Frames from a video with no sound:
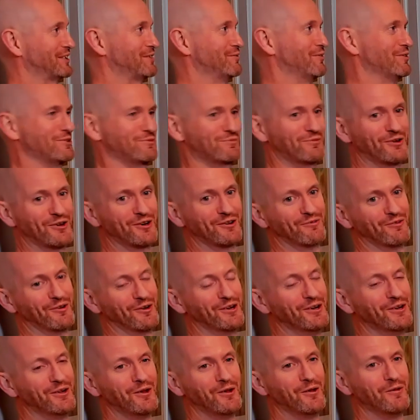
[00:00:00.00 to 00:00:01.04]
much movement.
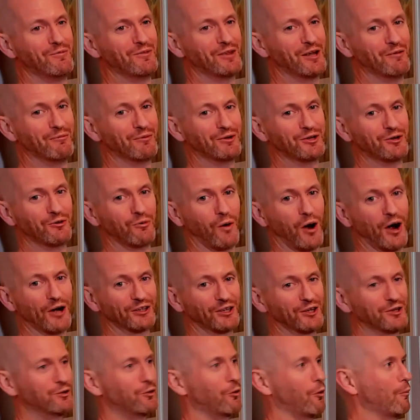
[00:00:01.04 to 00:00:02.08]
But you work
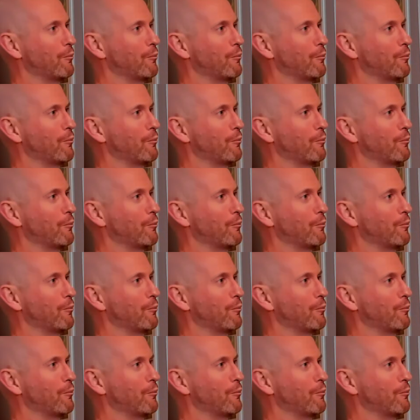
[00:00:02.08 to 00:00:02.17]
at your